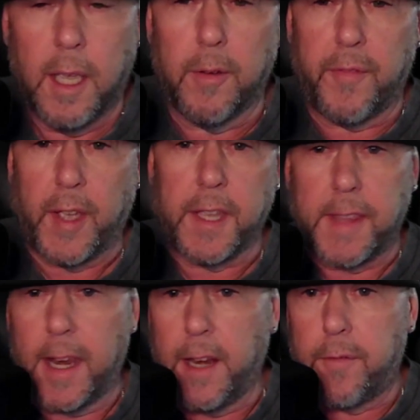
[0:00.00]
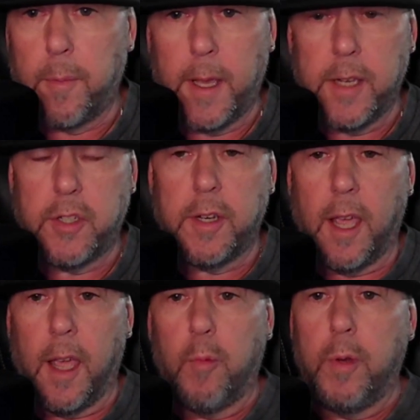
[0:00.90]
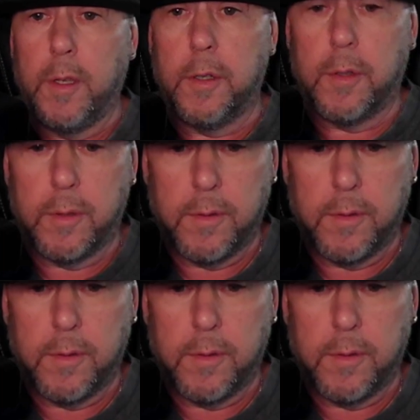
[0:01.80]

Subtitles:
if I get that information, I will